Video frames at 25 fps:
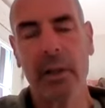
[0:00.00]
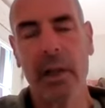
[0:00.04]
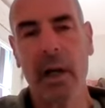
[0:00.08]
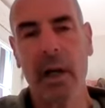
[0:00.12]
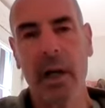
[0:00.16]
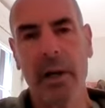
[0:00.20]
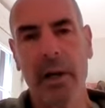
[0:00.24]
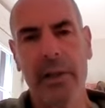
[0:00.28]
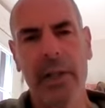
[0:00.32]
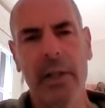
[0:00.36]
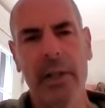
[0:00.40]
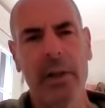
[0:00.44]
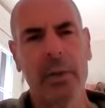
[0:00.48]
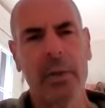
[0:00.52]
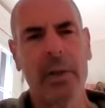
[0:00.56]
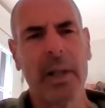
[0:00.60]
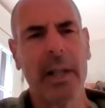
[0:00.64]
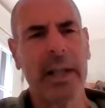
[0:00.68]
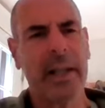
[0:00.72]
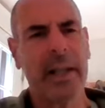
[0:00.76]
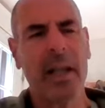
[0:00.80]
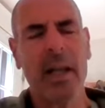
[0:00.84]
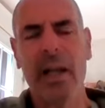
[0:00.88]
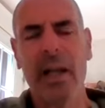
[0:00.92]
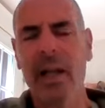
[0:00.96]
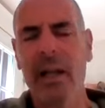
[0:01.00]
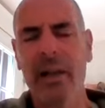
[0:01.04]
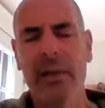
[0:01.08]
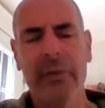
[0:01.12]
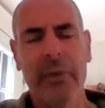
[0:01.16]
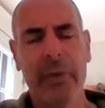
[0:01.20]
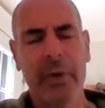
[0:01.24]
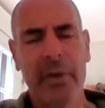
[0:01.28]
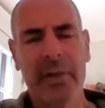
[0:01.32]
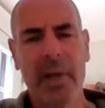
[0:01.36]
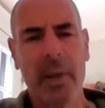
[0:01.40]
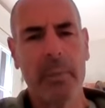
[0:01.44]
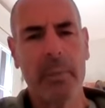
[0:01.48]
Like
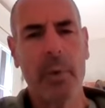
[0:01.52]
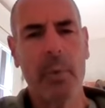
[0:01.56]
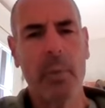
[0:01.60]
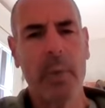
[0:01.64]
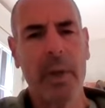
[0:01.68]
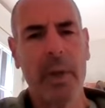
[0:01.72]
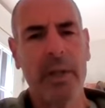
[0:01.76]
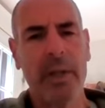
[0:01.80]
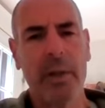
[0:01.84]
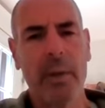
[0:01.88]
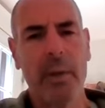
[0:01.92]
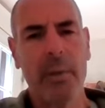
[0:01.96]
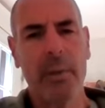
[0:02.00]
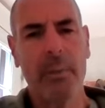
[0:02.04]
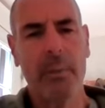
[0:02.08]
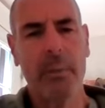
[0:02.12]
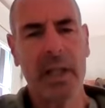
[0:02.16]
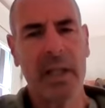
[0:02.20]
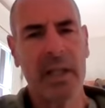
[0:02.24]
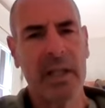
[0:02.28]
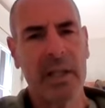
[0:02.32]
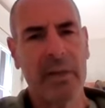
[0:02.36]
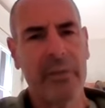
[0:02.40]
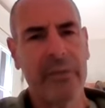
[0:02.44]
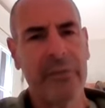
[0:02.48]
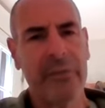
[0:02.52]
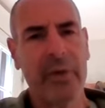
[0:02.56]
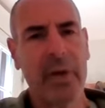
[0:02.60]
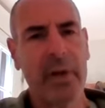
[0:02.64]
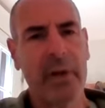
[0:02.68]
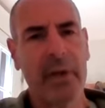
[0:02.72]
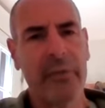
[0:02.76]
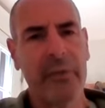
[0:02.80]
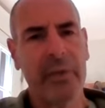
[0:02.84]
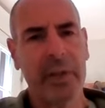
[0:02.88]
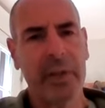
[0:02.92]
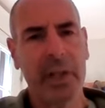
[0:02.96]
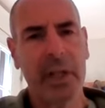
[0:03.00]
for example, when it's a
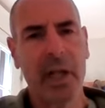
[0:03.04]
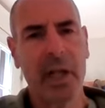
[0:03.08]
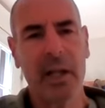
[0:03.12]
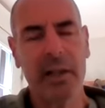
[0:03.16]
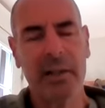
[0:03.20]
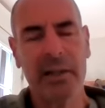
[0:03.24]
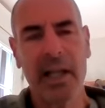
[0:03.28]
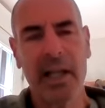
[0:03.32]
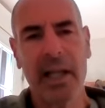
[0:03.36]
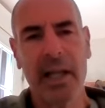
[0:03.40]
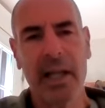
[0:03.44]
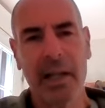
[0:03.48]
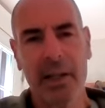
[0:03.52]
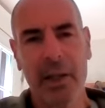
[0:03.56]
very, very hot day.